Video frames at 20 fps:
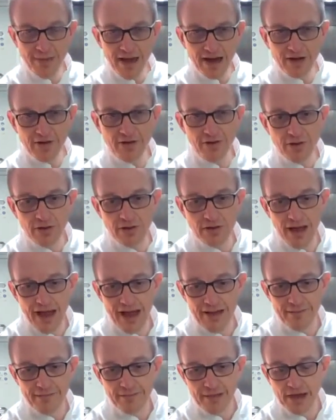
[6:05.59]
mackerel,
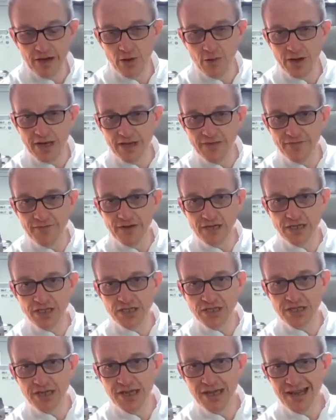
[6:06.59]
an oily
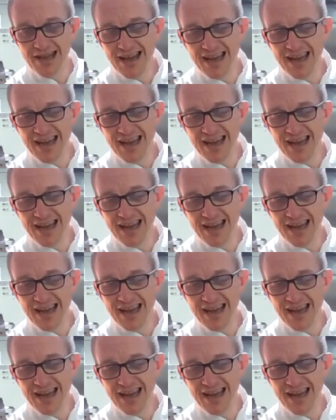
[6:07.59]
fish.